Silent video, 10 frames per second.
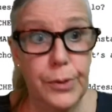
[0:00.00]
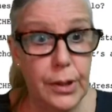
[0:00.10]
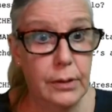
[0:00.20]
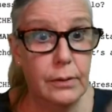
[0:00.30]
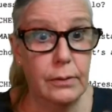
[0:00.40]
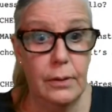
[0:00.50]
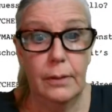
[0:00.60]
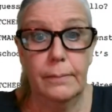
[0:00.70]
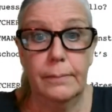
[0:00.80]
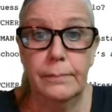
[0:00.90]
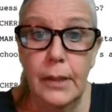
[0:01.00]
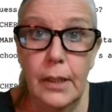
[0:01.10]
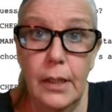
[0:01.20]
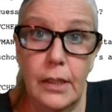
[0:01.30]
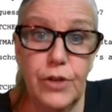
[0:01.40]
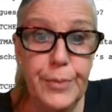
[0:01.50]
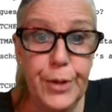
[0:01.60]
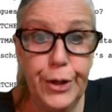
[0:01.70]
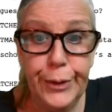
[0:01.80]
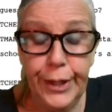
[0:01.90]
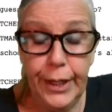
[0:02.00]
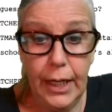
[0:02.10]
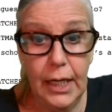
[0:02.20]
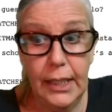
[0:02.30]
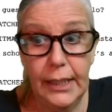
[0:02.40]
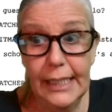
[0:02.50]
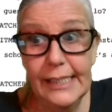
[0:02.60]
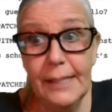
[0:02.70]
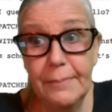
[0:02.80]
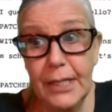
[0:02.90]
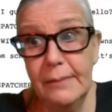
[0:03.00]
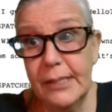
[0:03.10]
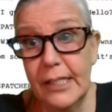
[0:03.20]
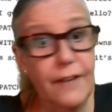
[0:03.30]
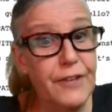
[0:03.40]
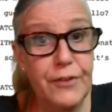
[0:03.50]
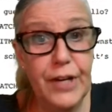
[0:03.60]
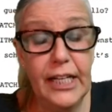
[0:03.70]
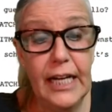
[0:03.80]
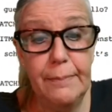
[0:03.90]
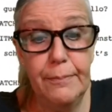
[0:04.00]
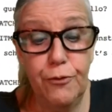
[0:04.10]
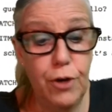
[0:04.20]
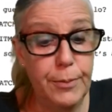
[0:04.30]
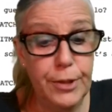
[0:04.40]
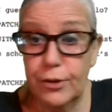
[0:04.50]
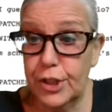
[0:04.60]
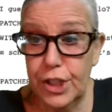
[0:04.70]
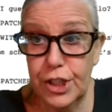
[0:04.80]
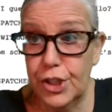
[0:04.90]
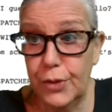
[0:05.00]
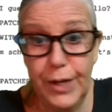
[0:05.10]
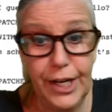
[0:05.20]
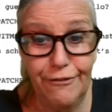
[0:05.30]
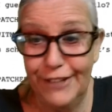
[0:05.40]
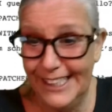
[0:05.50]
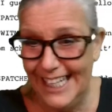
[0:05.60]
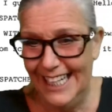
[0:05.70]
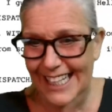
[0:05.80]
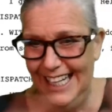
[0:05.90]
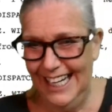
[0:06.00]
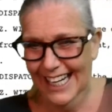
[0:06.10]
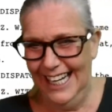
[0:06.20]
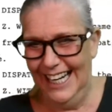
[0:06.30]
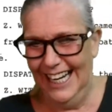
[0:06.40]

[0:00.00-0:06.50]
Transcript: with a um, StreamYard. Uh, and sometimes, and I've never had it happen before, but there's just no way I can fix it.